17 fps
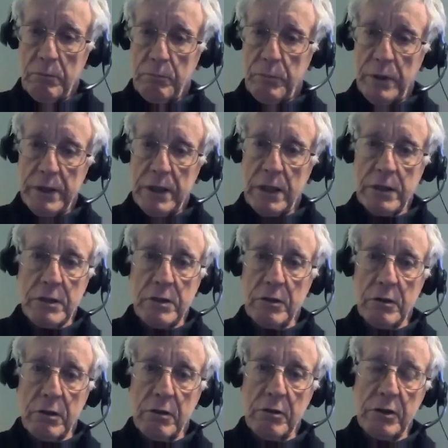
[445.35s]
But that's
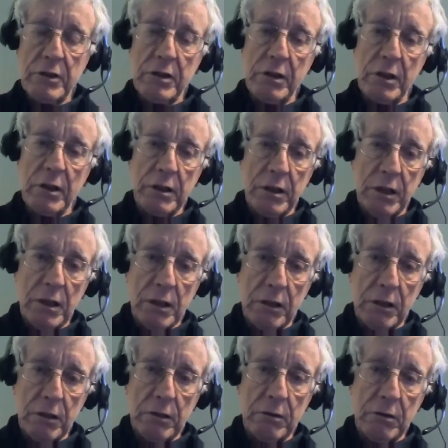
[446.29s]
not a Christian idea.
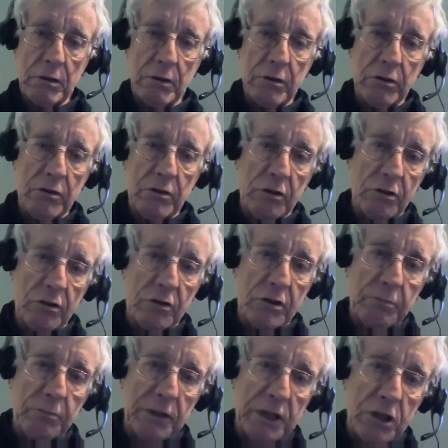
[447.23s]
You go to church
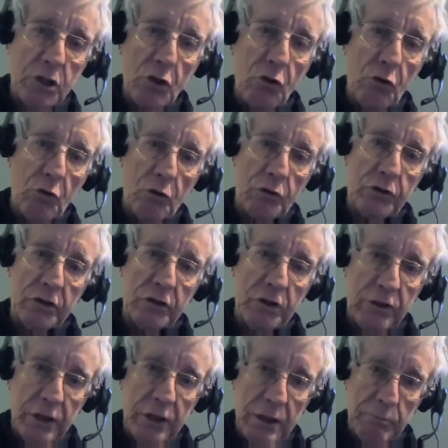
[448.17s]
to be taught and to
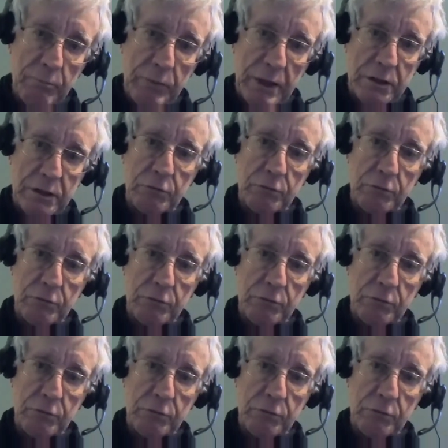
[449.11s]
think better,